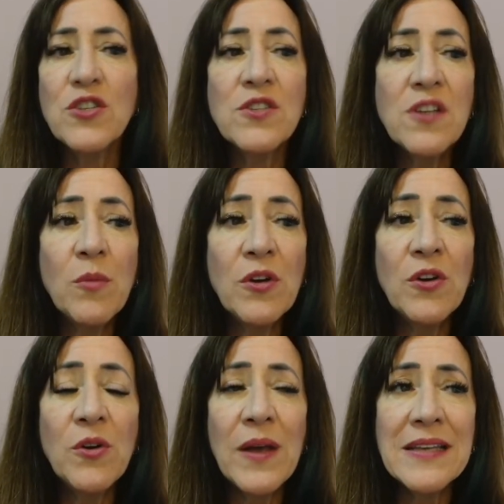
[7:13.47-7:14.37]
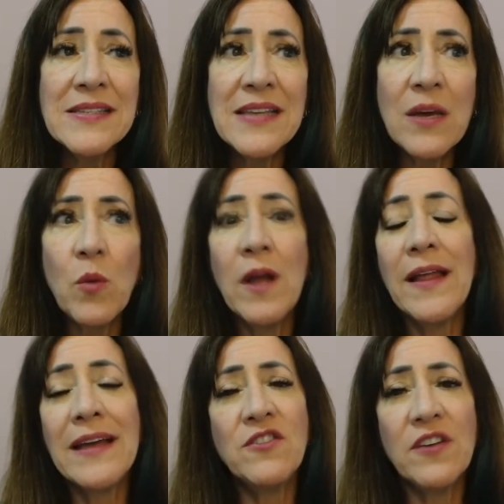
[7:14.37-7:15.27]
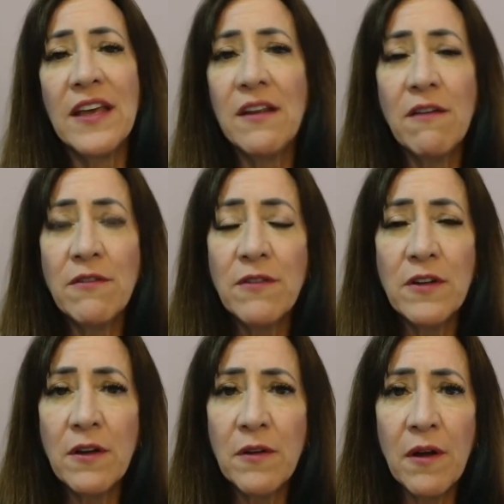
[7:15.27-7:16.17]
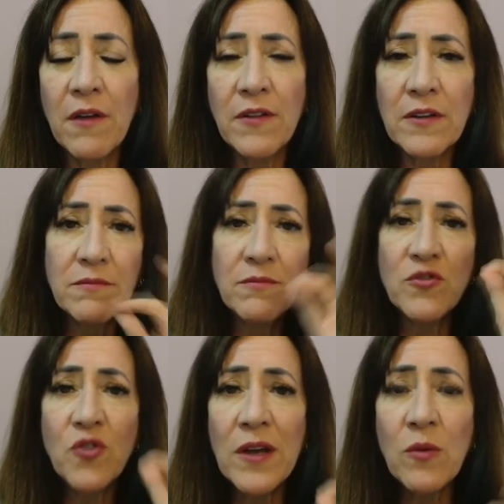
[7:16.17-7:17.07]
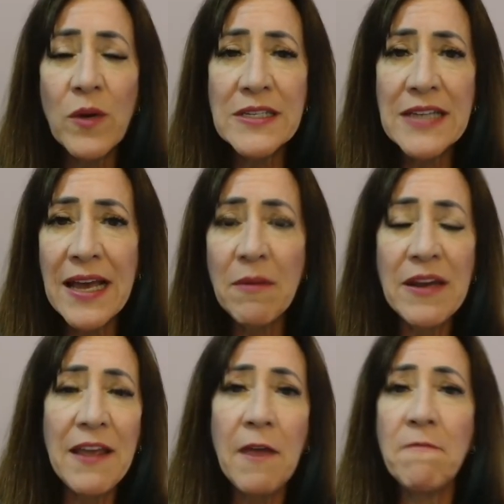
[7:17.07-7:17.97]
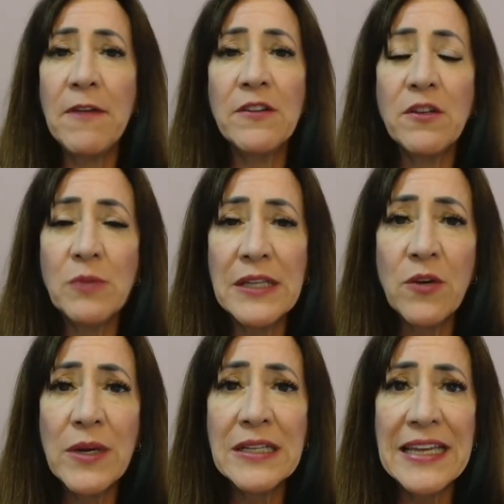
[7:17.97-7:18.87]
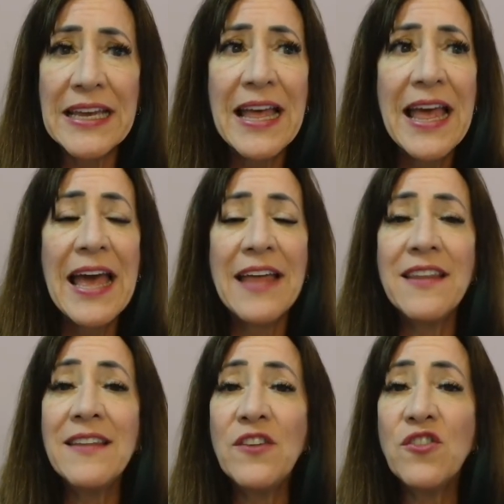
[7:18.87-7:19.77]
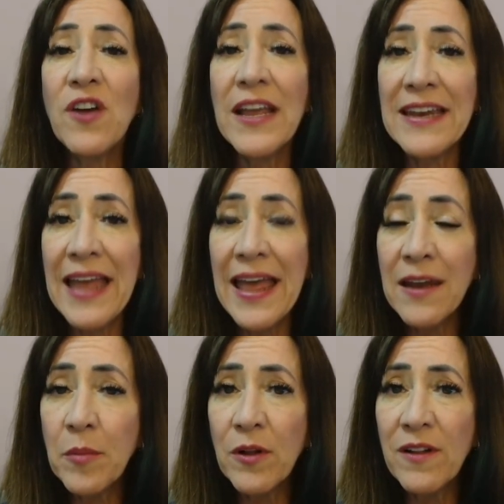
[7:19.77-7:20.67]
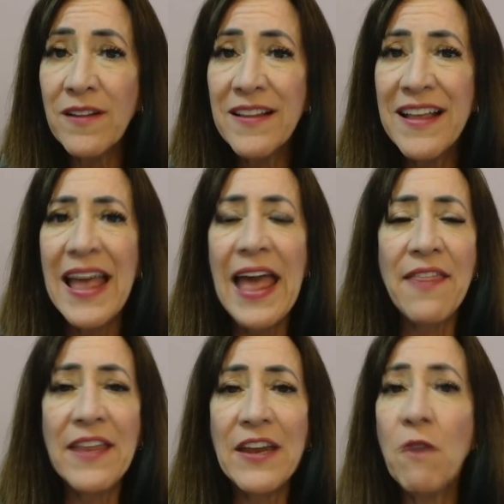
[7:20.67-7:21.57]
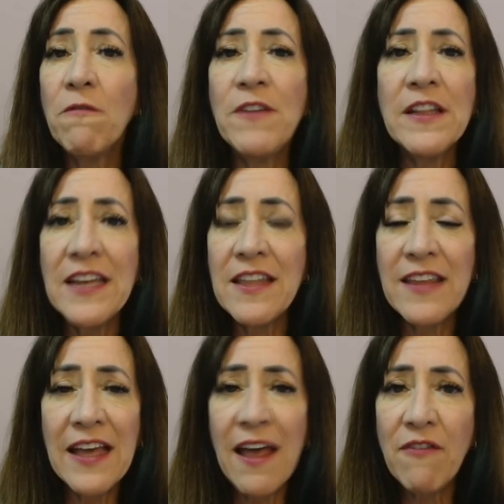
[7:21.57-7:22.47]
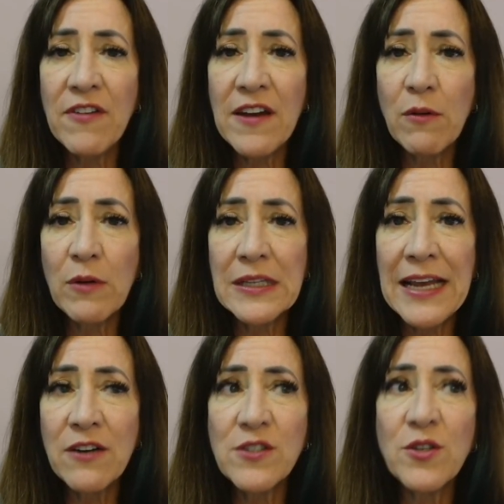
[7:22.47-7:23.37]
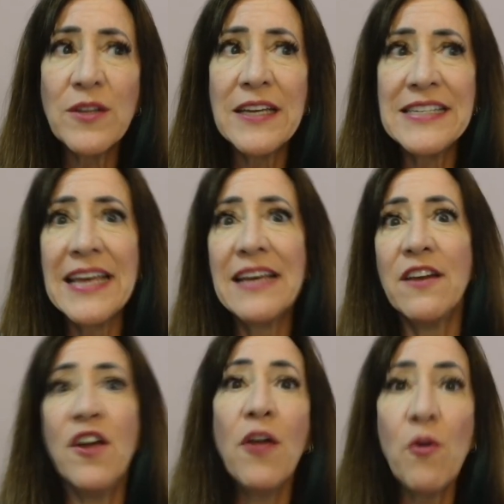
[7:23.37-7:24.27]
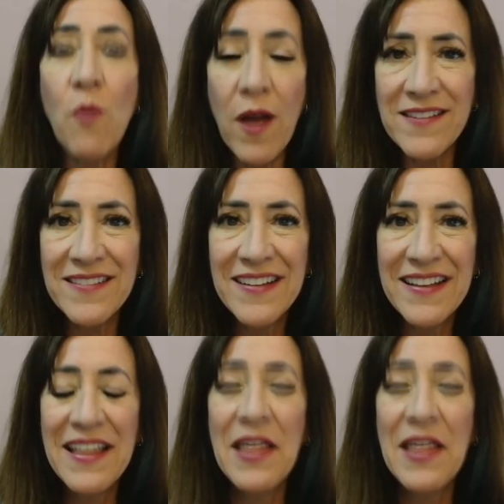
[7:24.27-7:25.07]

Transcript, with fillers: So someone who has said, well, I took a hit off of a, of a joint one time and I, I felt it really quickly. And then they try an edible and they don't feel anything a half an hour later. So they take another one.